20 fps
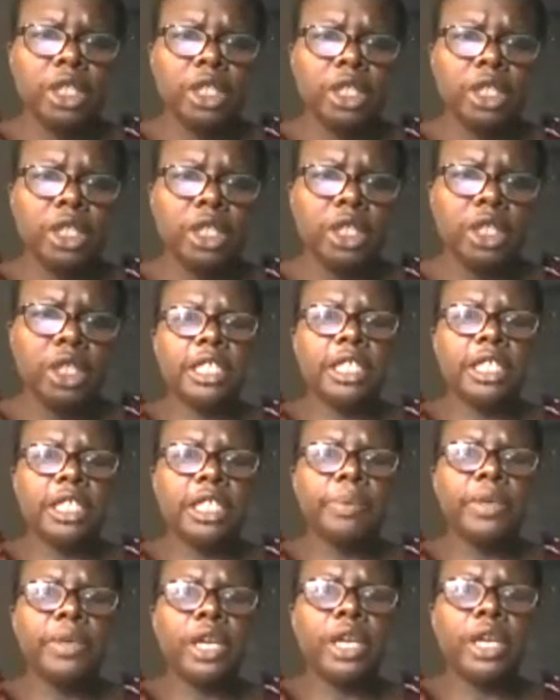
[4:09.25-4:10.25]
CPR
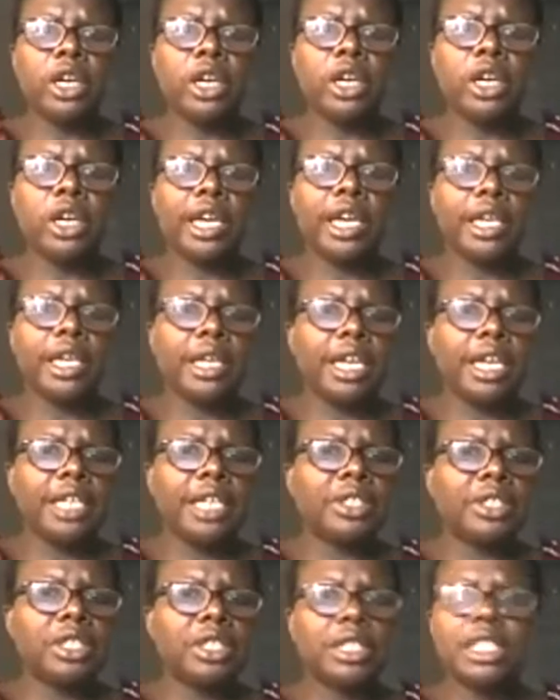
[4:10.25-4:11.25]
guidelines
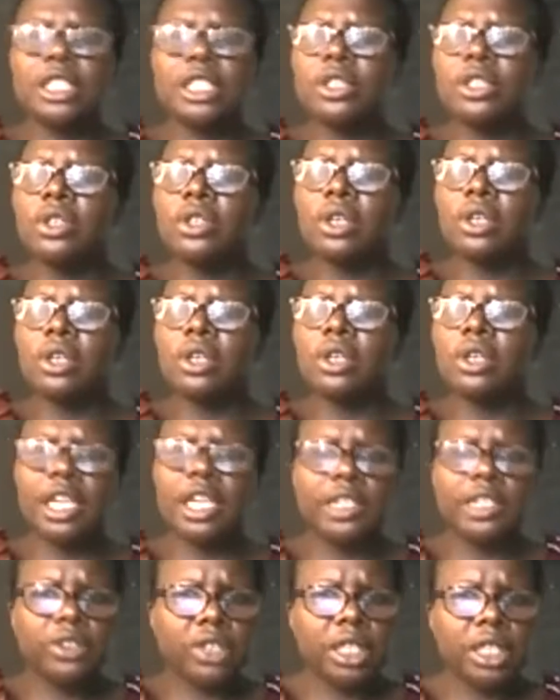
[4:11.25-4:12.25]
did not
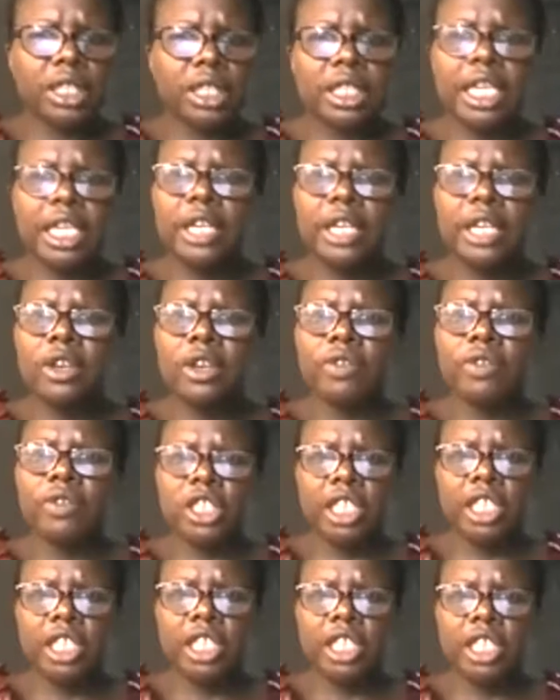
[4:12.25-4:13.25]
address any of the
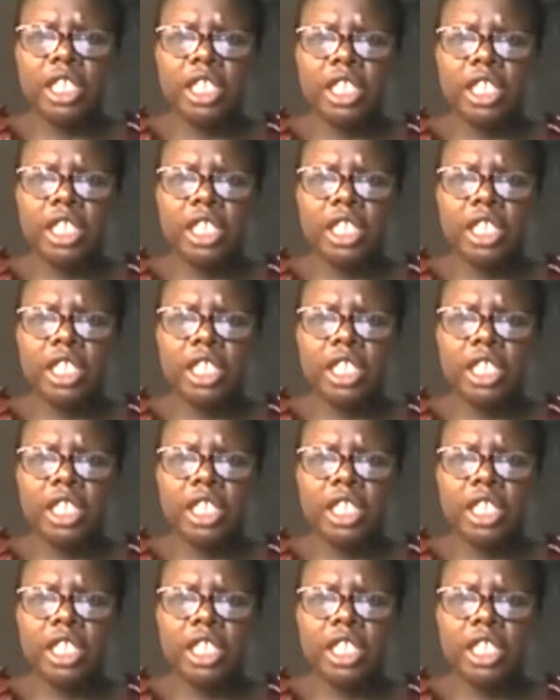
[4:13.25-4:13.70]
challenges which